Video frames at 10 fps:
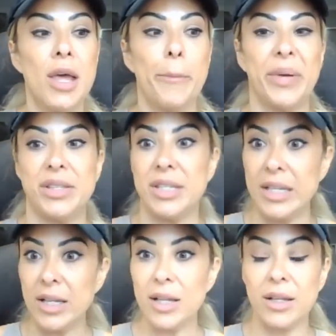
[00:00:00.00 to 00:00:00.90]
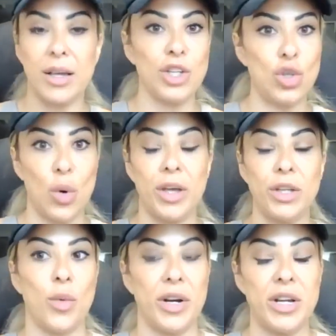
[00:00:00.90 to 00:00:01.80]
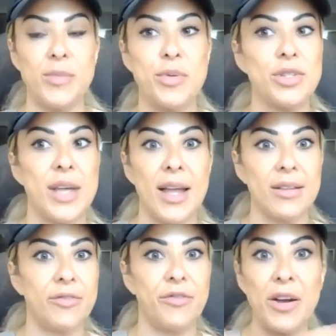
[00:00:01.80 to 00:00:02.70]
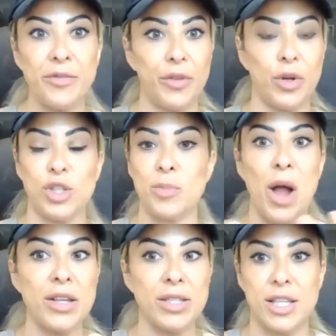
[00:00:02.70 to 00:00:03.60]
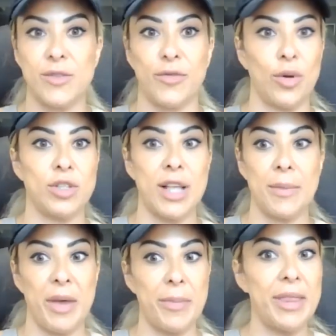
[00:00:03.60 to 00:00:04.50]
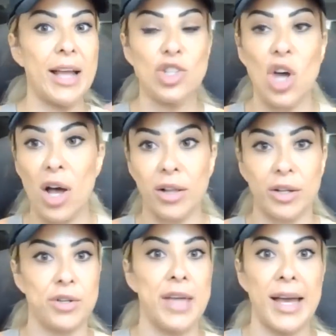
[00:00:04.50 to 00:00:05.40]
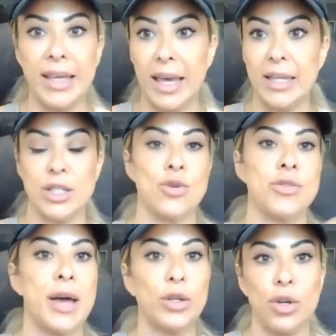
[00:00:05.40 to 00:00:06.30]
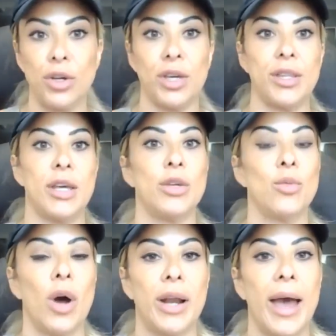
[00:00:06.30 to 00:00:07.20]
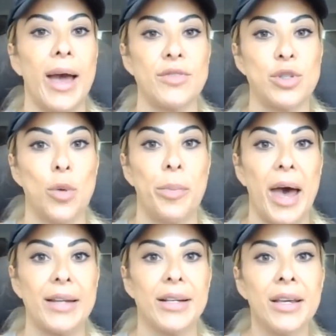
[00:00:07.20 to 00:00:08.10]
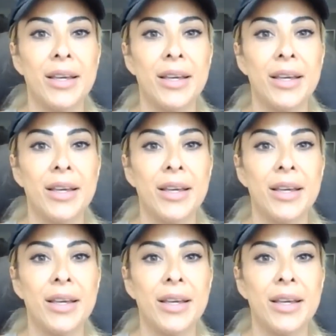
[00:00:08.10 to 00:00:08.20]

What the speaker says: but still enjoy 20% fun foods, processed foods, like maybe that chocolate or that candy or that cookie that you want to have so bad.